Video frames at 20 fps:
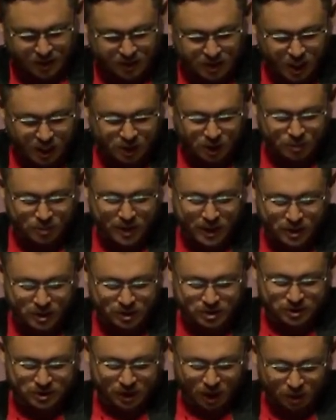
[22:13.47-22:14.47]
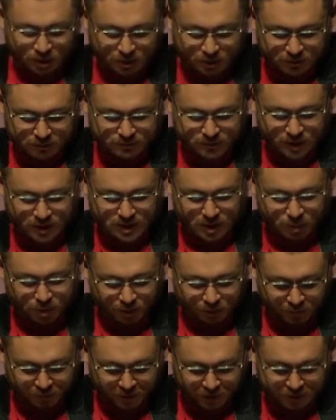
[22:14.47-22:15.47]
Dr. Peter Stoner is a
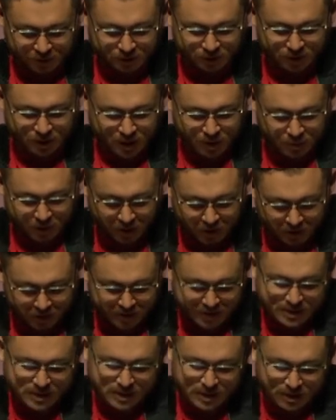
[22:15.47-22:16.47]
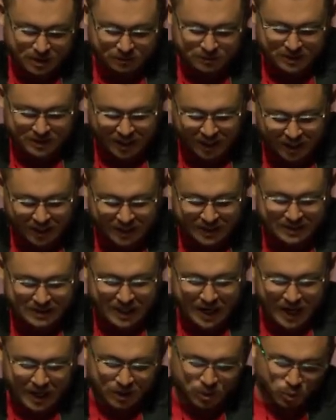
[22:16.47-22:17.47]
professor emeritus of science
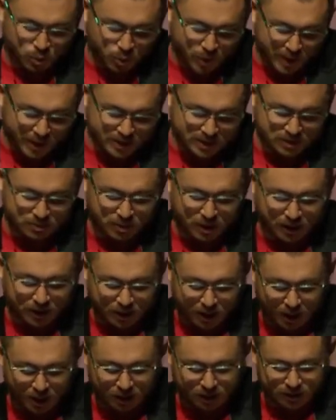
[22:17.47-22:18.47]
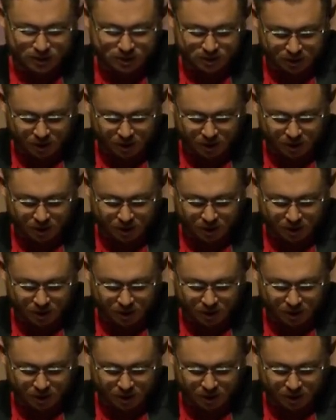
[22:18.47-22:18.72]
at Westmont College.